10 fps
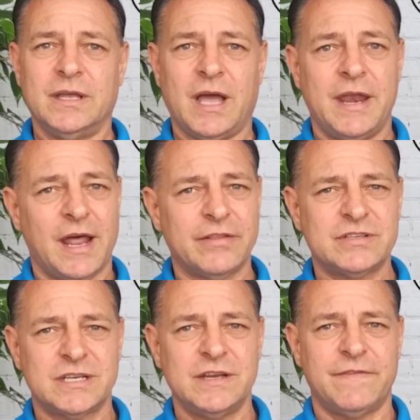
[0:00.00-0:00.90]
Another
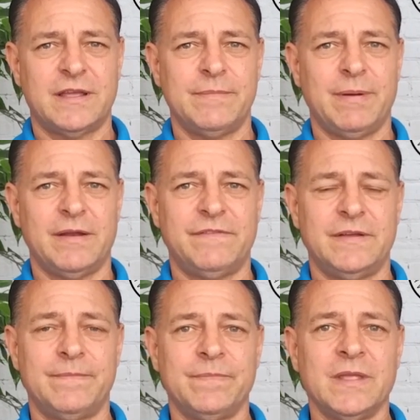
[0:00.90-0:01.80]
significant
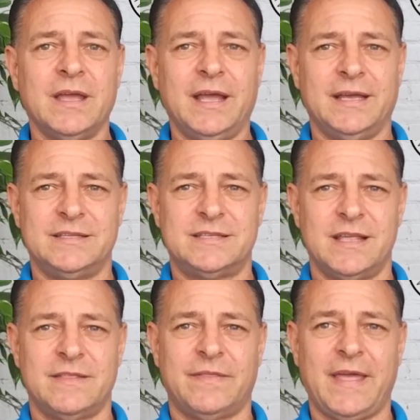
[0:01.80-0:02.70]
benefit
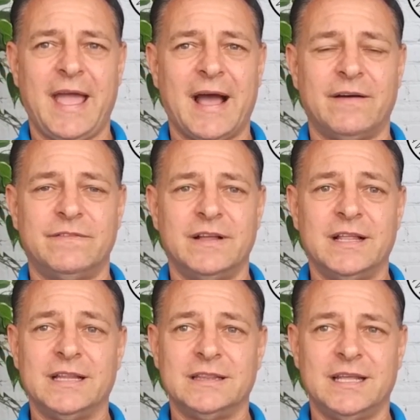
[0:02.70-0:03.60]
is that they have
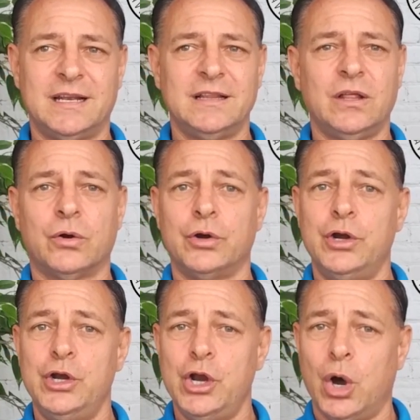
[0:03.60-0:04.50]
little or
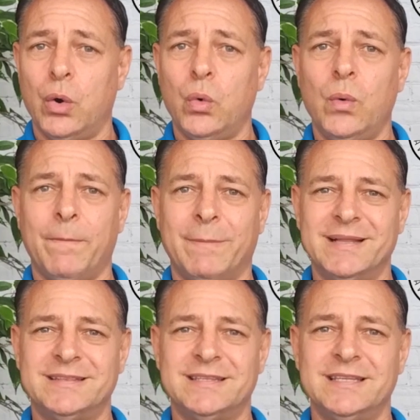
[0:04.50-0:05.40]
no
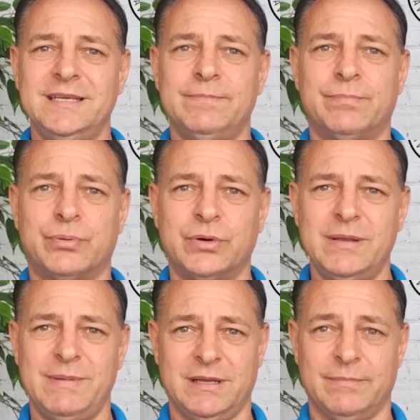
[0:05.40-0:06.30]
monthly
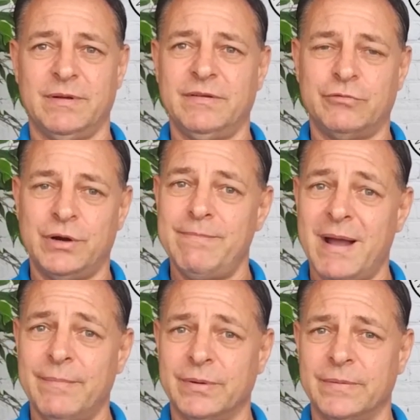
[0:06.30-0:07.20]
premium.
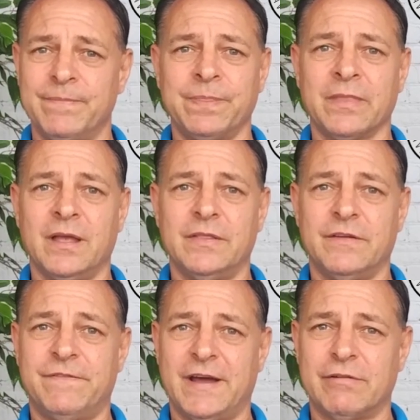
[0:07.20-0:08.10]
Remember, the
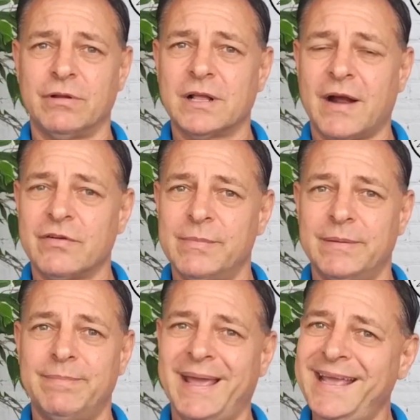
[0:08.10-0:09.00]
federal
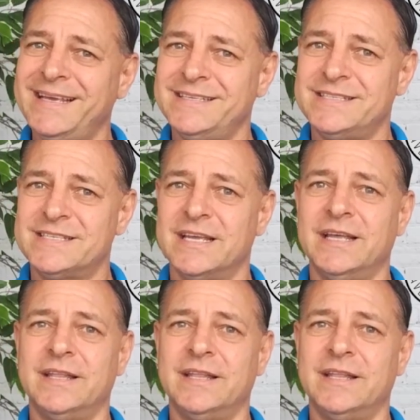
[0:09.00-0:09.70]
government pays